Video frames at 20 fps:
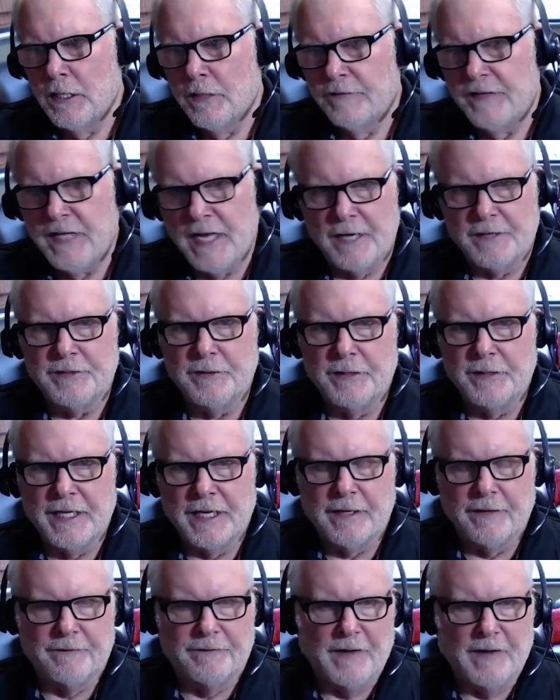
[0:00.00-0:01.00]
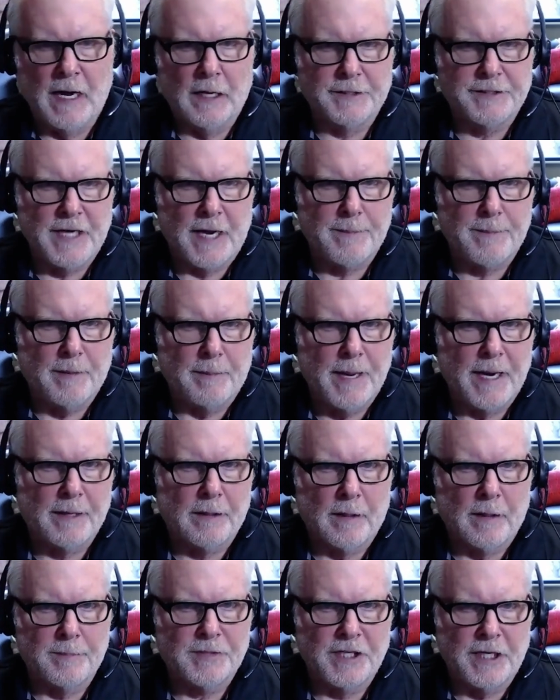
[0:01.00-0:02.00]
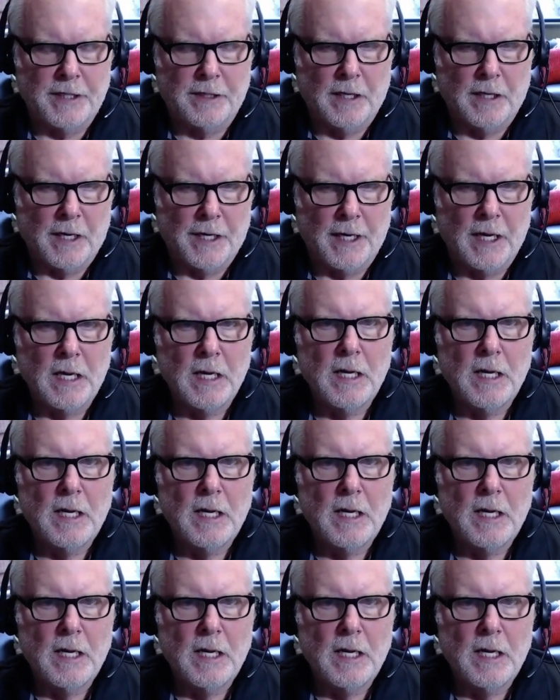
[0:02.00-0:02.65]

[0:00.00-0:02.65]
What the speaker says: they could file a type of bankruptcy called